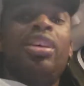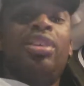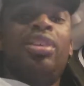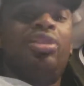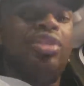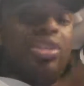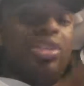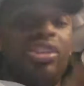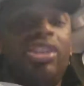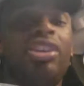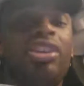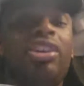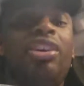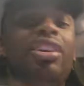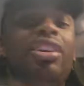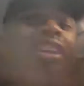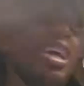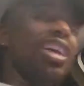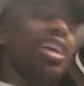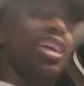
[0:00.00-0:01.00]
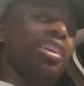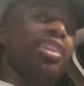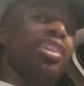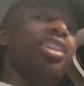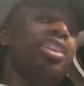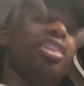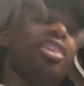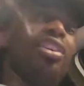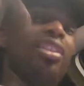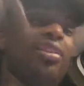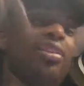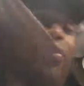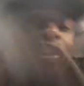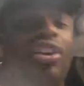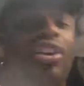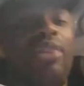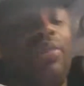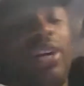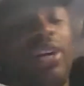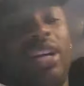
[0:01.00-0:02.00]
You just click on that and click on the
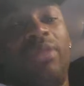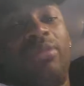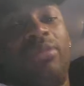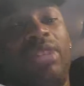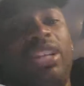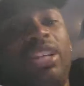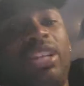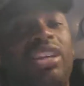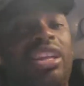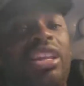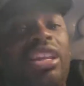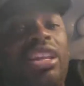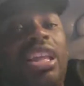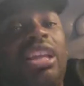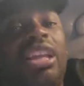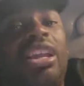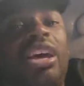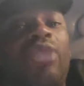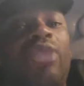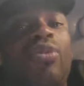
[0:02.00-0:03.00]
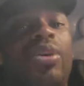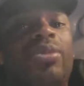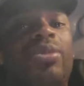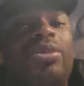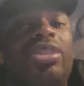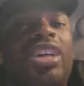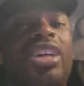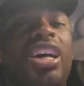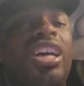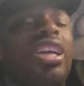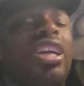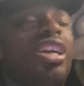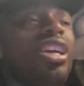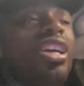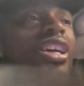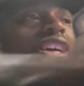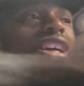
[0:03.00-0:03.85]
very bottom link in that website.